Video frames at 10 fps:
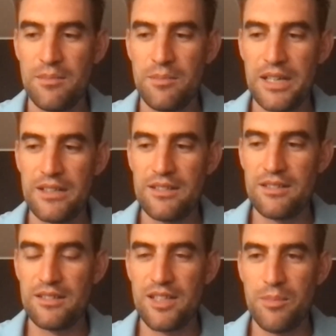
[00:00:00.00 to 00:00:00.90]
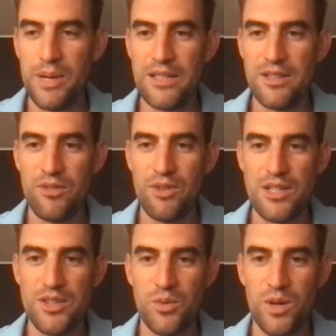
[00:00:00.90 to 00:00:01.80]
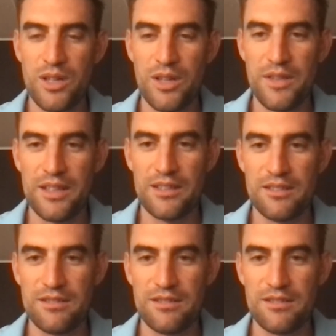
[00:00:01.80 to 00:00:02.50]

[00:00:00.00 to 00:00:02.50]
but compared to the rest of the world, I think